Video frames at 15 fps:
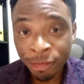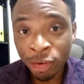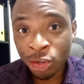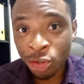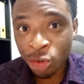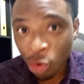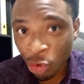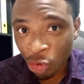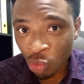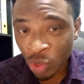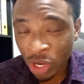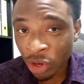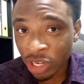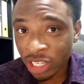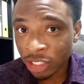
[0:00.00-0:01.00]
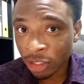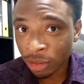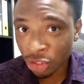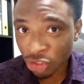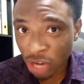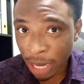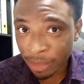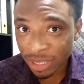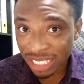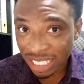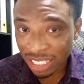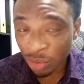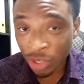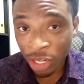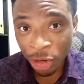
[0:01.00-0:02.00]
And for those who don't they subscribe
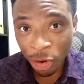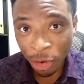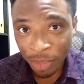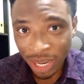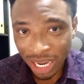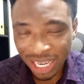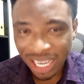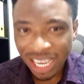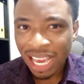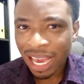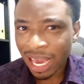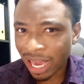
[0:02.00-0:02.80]
since, where they come back,